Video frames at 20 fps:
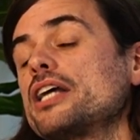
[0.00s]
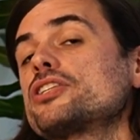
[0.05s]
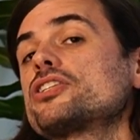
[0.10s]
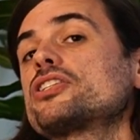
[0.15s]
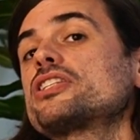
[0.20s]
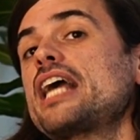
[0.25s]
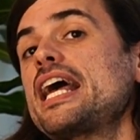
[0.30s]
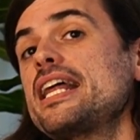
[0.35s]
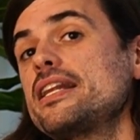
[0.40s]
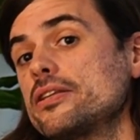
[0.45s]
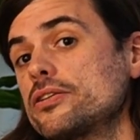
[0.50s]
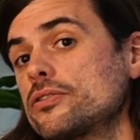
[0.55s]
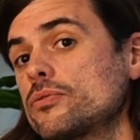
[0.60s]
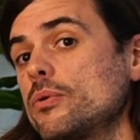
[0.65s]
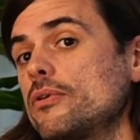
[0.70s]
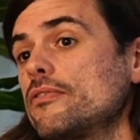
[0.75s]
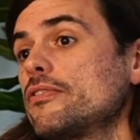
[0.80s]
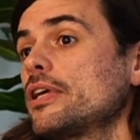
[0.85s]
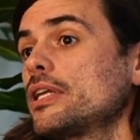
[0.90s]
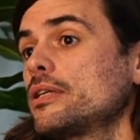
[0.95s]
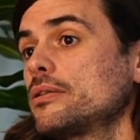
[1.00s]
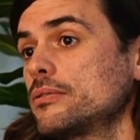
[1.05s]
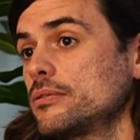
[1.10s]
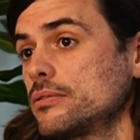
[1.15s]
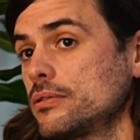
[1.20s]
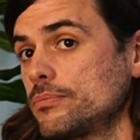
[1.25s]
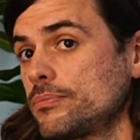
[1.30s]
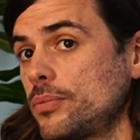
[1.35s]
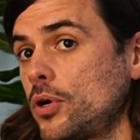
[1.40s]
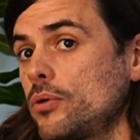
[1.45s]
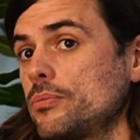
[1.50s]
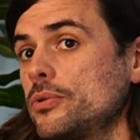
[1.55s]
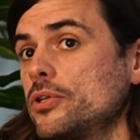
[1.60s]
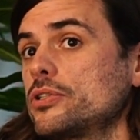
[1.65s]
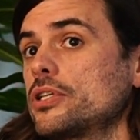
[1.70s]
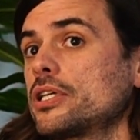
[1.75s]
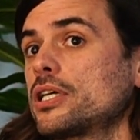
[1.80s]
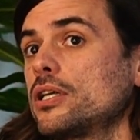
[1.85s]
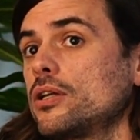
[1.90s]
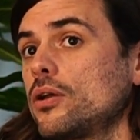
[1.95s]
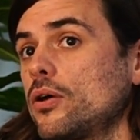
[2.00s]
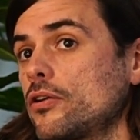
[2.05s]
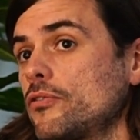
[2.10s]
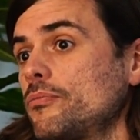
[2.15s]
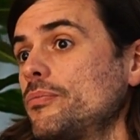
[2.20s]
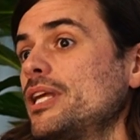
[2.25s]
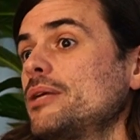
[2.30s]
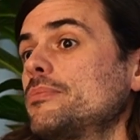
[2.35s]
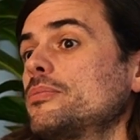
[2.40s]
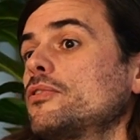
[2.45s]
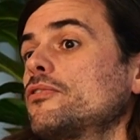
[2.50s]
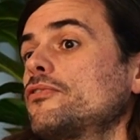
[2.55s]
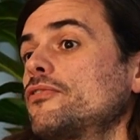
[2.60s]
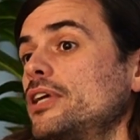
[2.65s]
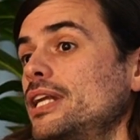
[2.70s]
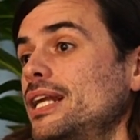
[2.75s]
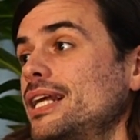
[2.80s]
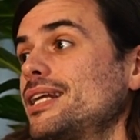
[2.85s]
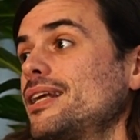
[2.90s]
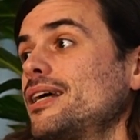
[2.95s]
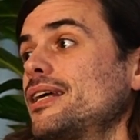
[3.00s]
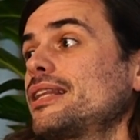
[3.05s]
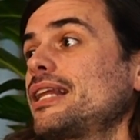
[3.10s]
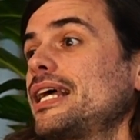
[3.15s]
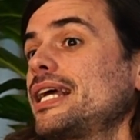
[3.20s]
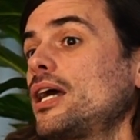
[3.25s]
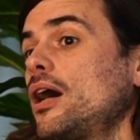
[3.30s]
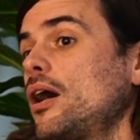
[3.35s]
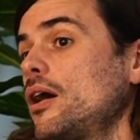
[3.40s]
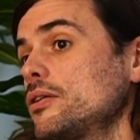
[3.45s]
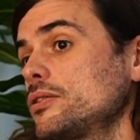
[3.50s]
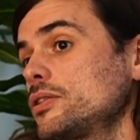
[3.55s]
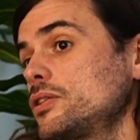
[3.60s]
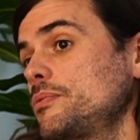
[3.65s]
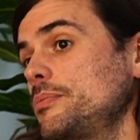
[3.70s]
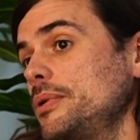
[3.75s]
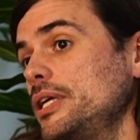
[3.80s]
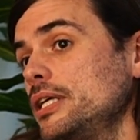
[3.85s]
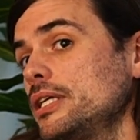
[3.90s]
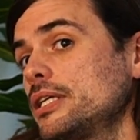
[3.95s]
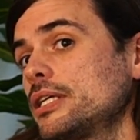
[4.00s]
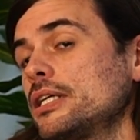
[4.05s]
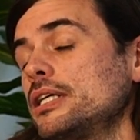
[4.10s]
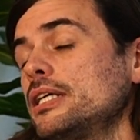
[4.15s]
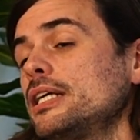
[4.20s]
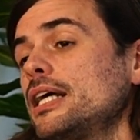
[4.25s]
sense within pop music a lot of people feeling like they can't speak.